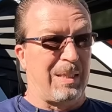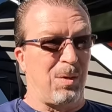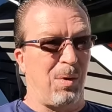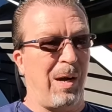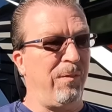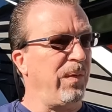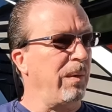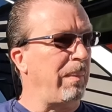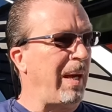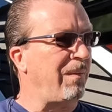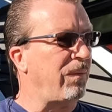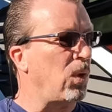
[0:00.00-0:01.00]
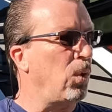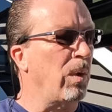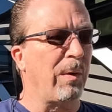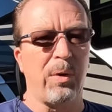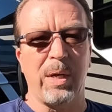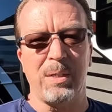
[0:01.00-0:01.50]
So I feel bad for
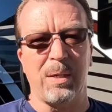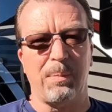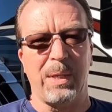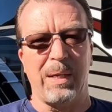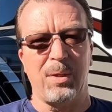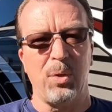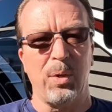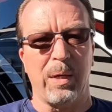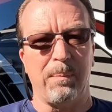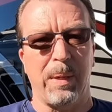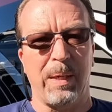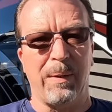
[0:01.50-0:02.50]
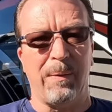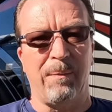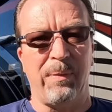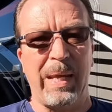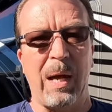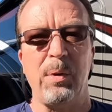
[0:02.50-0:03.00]
whoever ends up with that unit, but
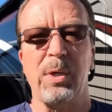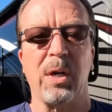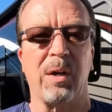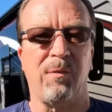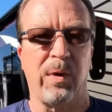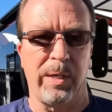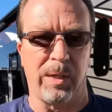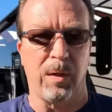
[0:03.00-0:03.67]
now you got to find a